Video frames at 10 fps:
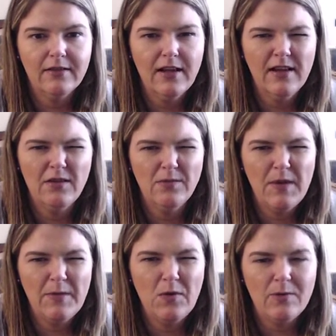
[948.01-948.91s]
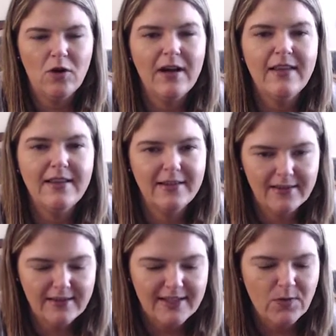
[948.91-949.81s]
well, maybe one more, and then
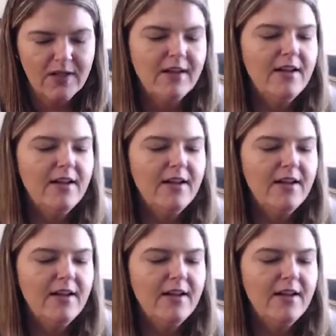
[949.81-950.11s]
this one.